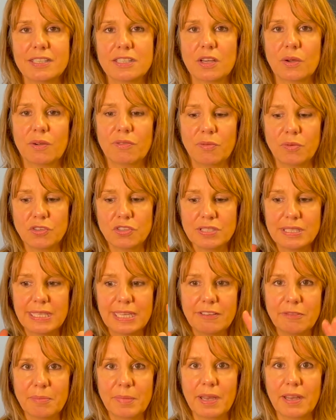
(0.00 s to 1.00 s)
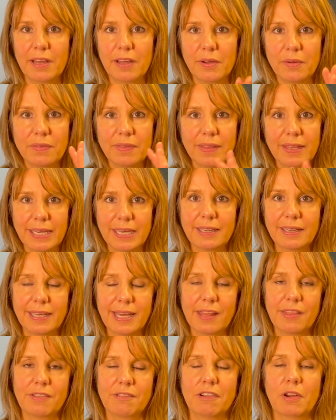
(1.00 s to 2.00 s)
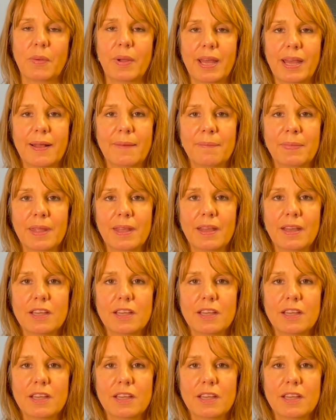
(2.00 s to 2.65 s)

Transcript: So if we just leave them alone, they can get through it.